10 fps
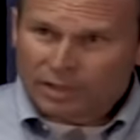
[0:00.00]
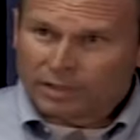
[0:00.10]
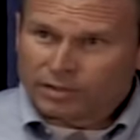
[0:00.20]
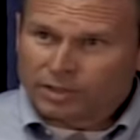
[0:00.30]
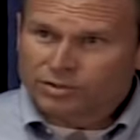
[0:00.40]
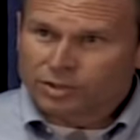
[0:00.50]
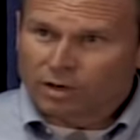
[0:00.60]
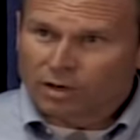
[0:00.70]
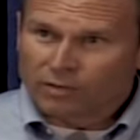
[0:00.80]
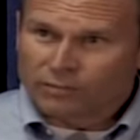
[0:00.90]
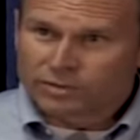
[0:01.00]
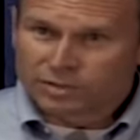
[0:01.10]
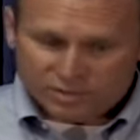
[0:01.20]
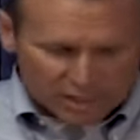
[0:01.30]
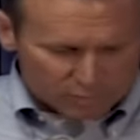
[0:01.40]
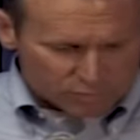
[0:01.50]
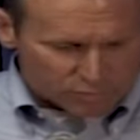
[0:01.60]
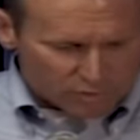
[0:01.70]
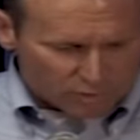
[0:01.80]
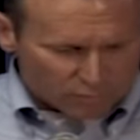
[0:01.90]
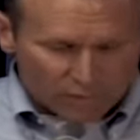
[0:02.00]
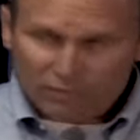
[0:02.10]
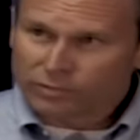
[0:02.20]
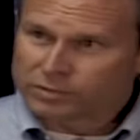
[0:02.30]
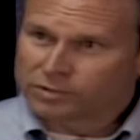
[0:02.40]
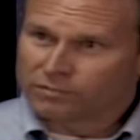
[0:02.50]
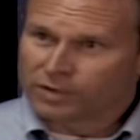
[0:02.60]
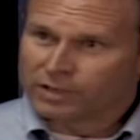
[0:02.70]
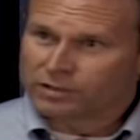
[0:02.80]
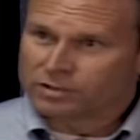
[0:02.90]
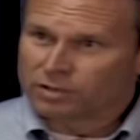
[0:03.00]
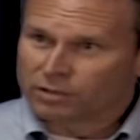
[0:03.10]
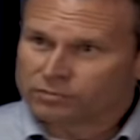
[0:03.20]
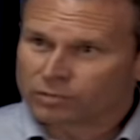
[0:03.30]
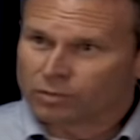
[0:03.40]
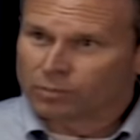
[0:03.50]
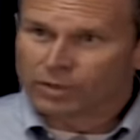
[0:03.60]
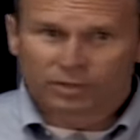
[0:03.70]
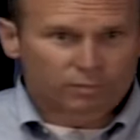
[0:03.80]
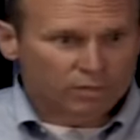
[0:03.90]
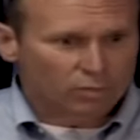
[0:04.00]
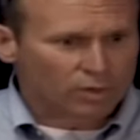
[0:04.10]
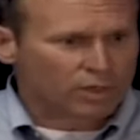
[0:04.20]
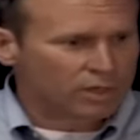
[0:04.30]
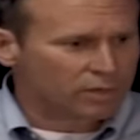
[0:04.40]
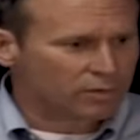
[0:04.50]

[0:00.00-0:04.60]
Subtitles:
In addition, our efforts, as the Admiral's already referenced, to fight this offshore appear to be working.